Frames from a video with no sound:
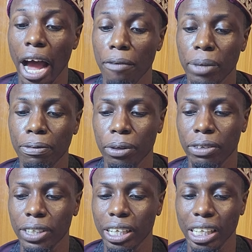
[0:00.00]
I've made
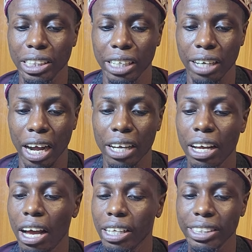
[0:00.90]
44,000 naira,
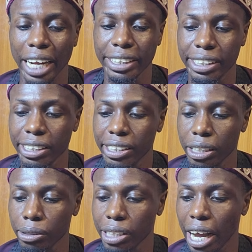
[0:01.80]
19
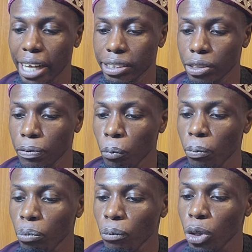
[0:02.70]
sales, and
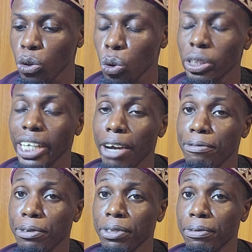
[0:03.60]

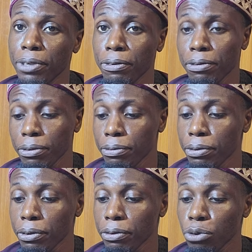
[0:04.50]

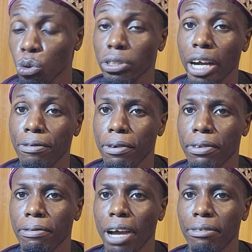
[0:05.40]

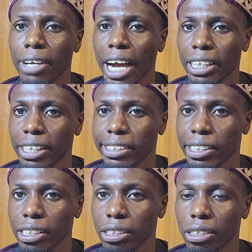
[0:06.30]
255 Ghana
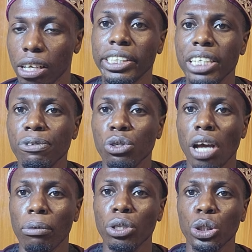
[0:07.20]
cedis. In this
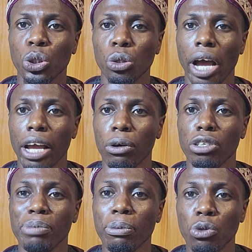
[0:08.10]
video, I'm going to show you how you're
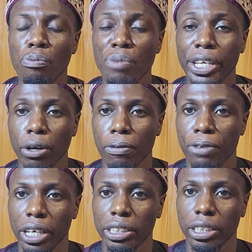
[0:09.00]
going to be able to make your
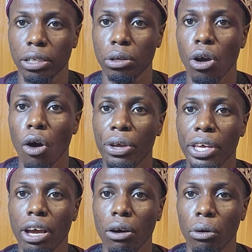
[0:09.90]
first sale
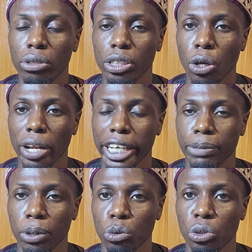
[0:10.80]
here on the online
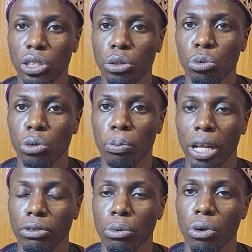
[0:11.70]
space with the
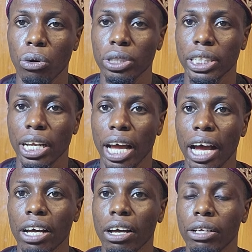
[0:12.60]
platform we call
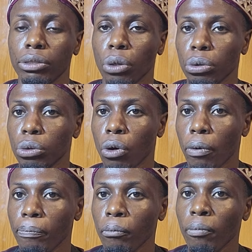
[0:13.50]

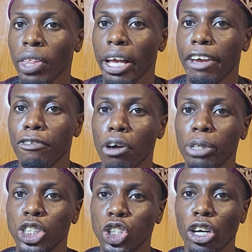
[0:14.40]
Selar.com. If you've
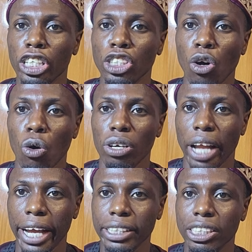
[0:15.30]
been struggling
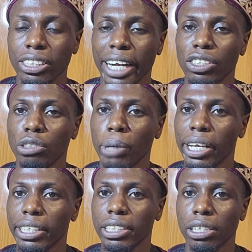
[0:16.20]
online trying to
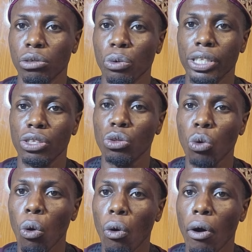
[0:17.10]
make a sale with
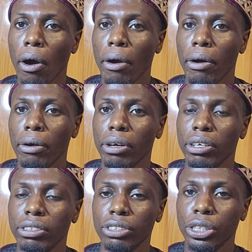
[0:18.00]
no
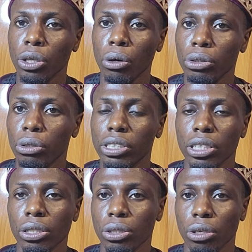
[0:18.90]
result or
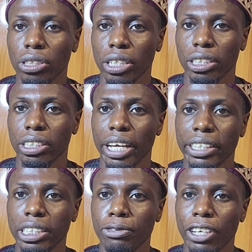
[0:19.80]
zero success,
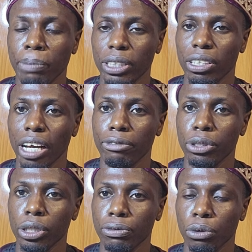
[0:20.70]
then this very particular
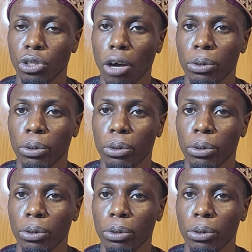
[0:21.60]
video is for you.